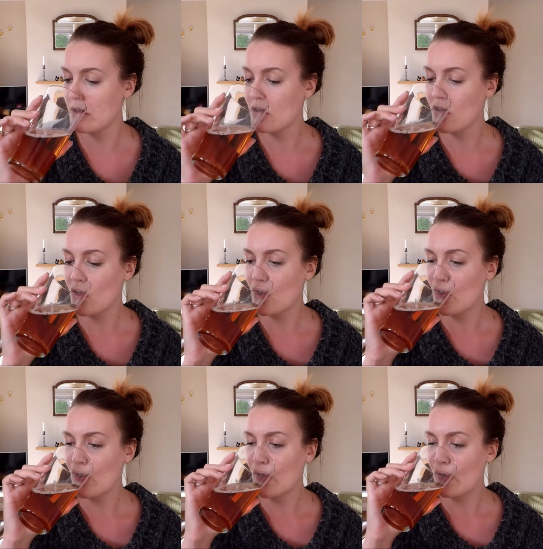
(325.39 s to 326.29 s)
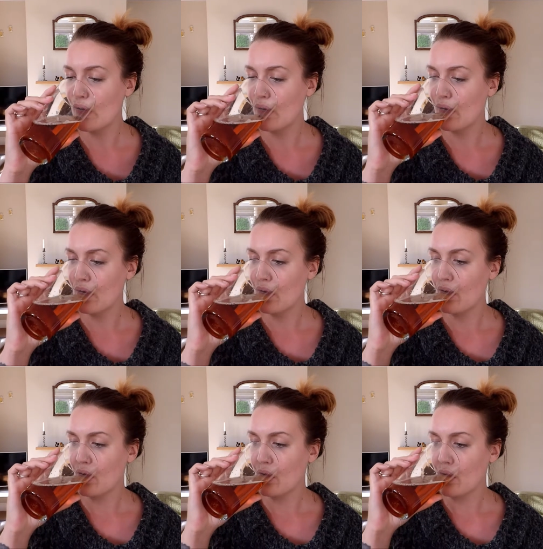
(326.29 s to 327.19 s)

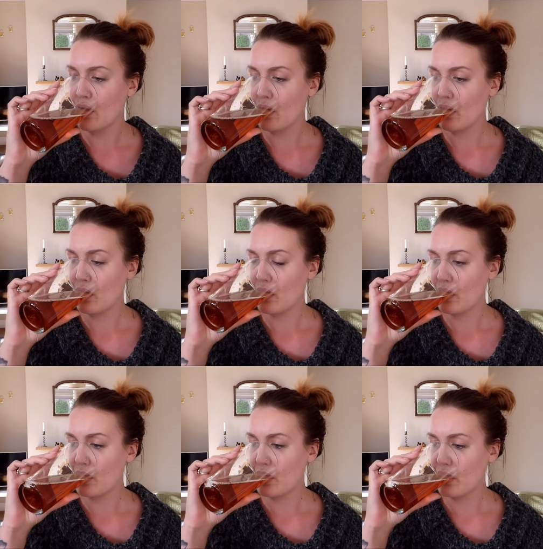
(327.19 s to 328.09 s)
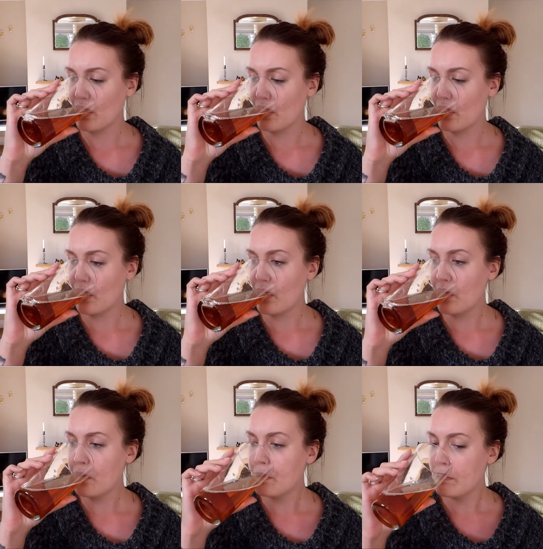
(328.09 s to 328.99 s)

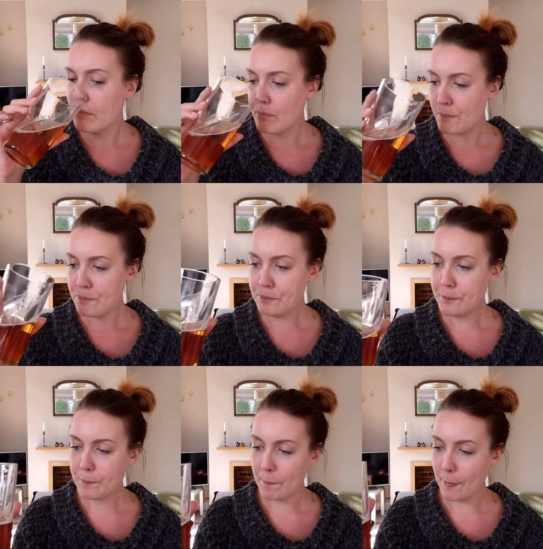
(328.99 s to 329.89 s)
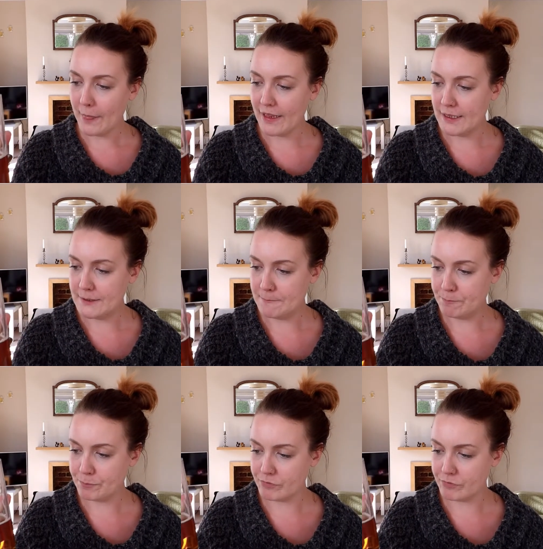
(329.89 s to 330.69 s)
No one is speaking in this clip.